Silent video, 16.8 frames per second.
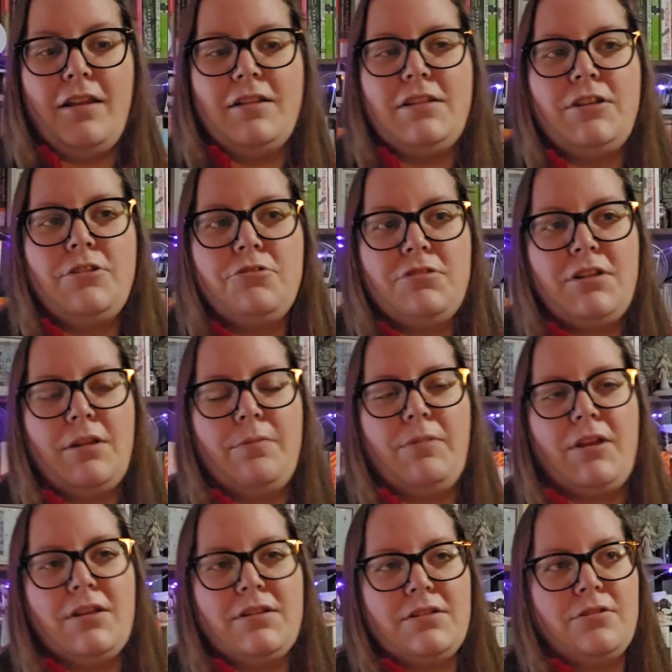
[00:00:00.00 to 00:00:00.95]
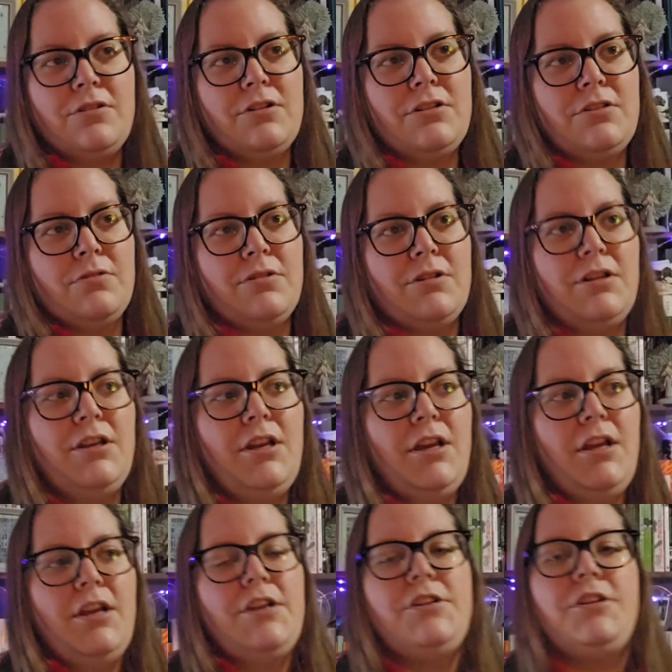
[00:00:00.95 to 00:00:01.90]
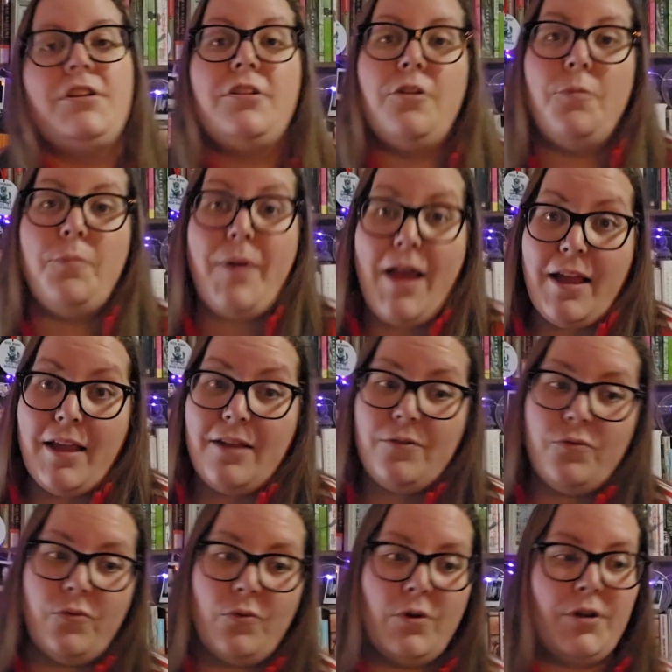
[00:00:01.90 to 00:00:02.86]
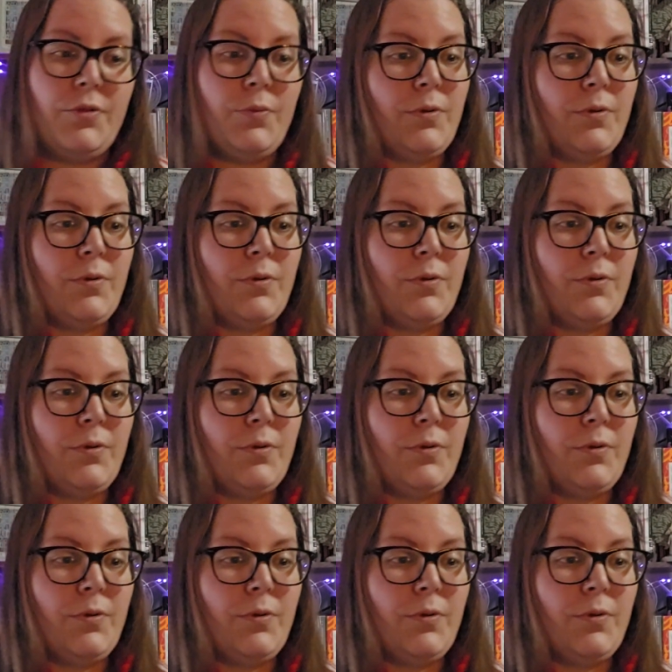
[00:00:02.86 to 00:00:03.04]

And it's interesting because in her story, she can go back and forth,